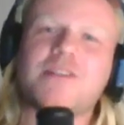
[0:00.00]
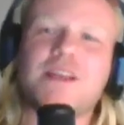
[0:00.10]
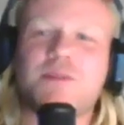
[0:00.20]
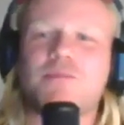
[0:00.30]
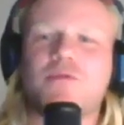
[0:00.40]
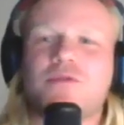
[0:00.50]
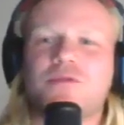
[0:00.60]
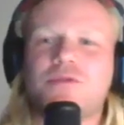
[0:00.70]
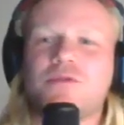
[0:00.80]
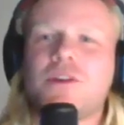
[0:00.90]
Like people
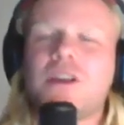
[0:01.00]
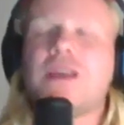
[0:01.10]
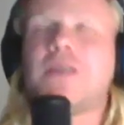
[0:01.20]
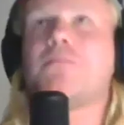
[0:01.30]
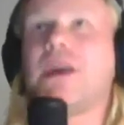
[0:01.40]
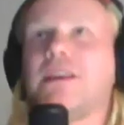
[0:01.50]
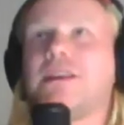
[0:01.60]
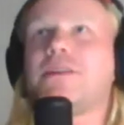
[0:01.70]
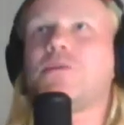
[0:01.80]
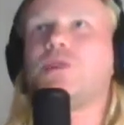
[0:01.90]
who you
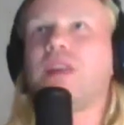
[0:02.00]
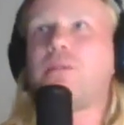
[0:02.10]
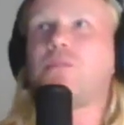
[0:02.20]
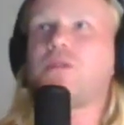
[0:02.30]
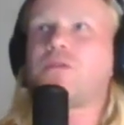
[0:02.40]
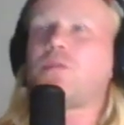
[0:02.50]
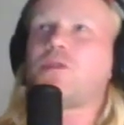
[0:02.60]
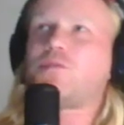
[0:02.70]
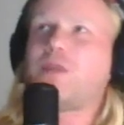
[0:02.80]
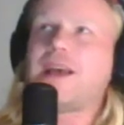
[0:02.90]
may remember from
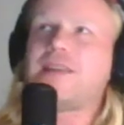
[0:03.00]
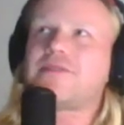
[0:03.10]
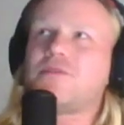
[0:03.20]
your past,